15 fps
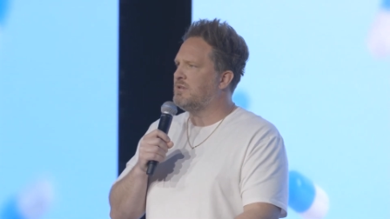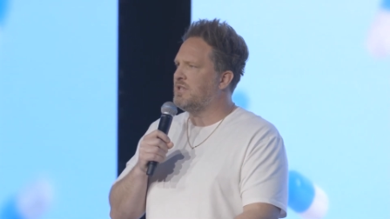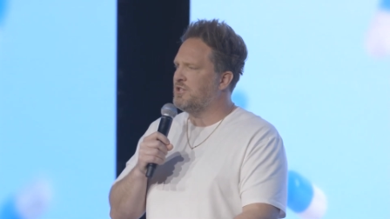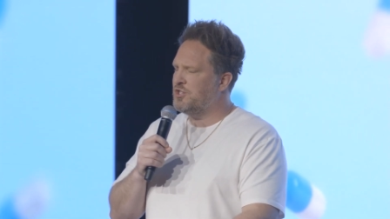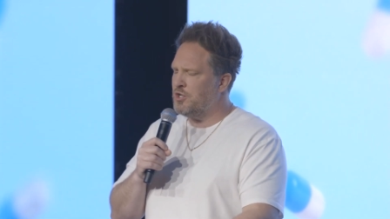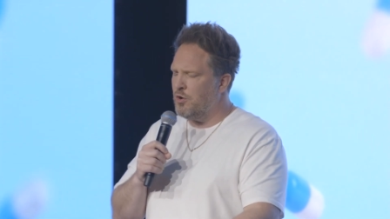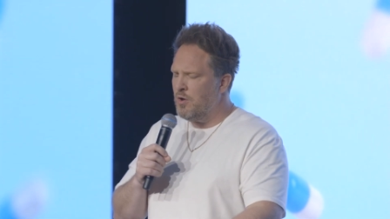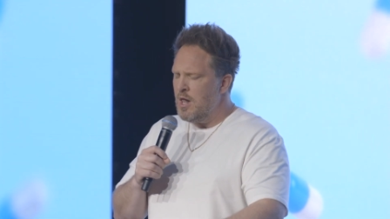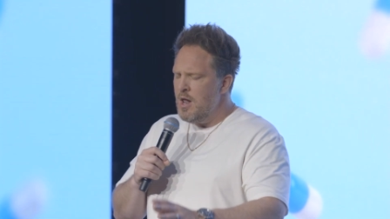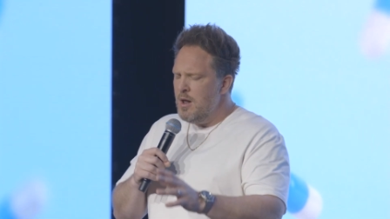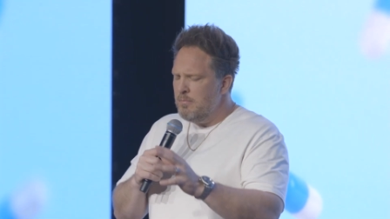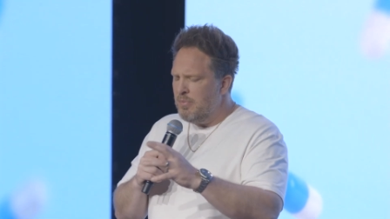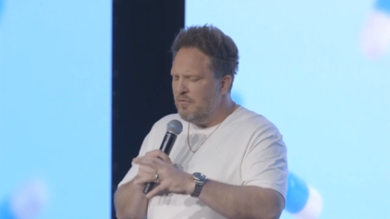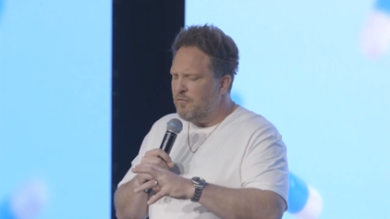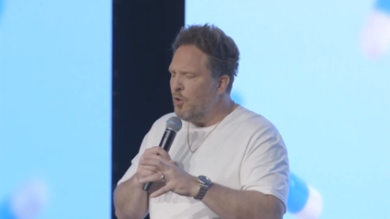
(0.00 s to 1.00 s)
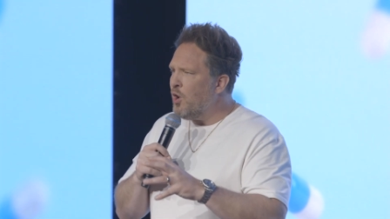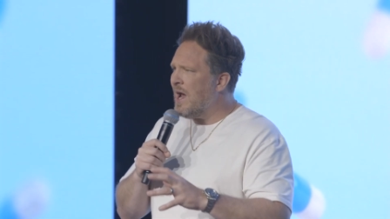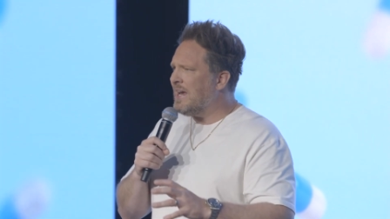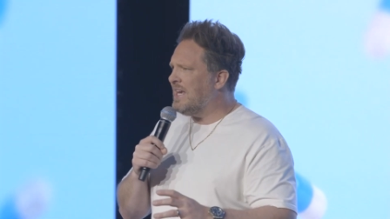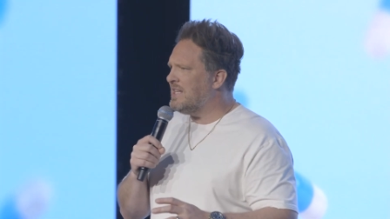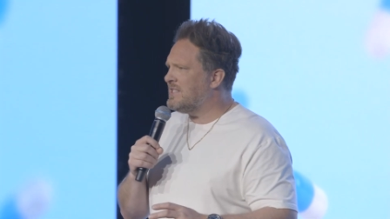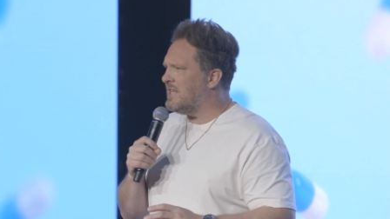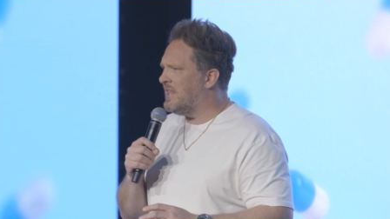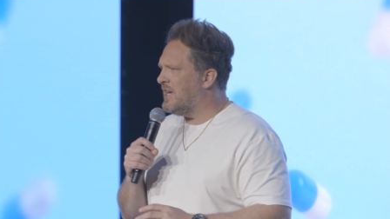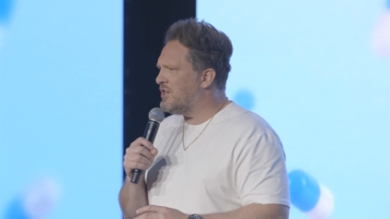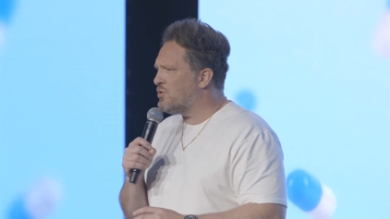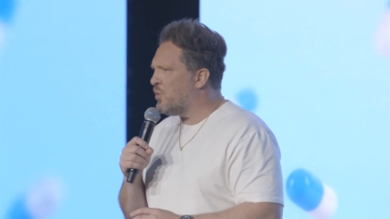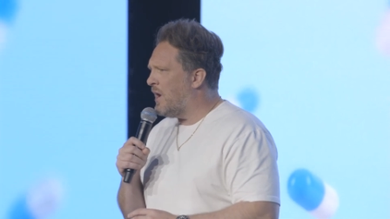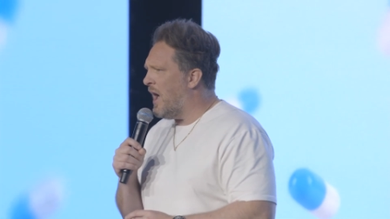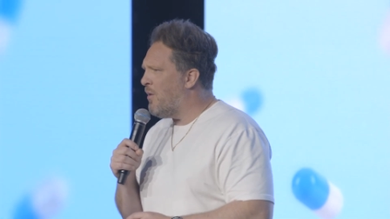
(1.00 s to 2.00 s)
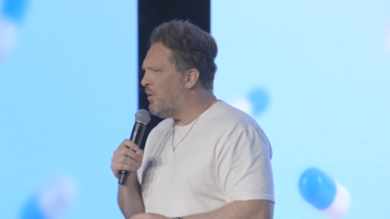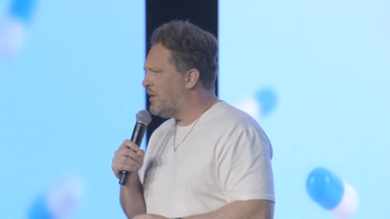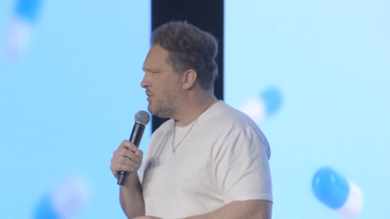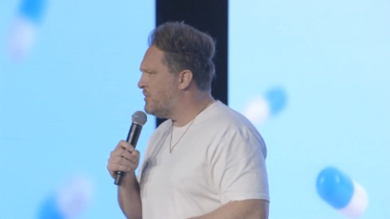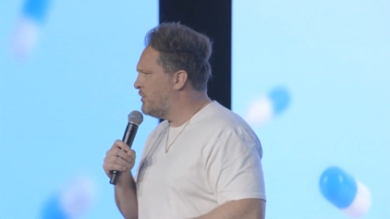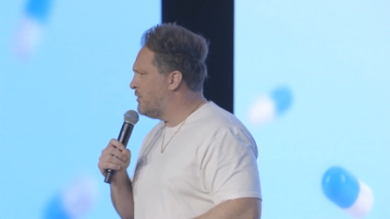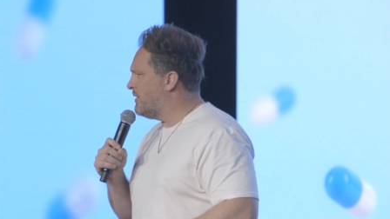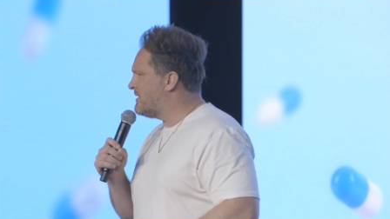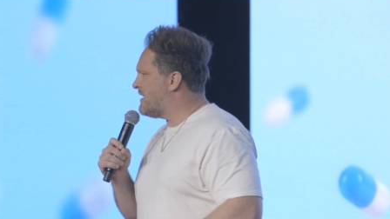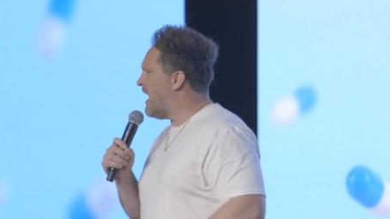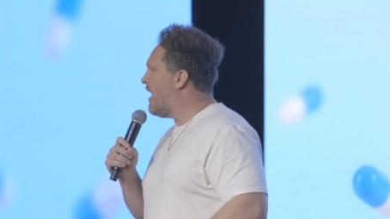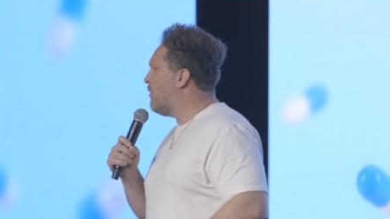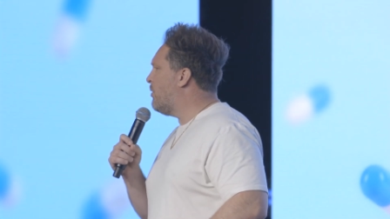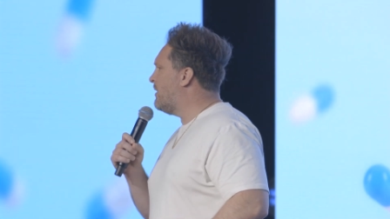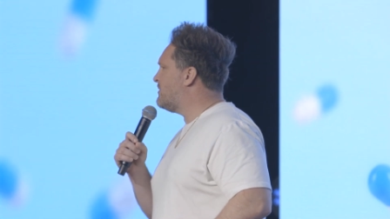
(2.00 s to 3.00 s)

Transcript: And so, before I get to this, what I want to do is I want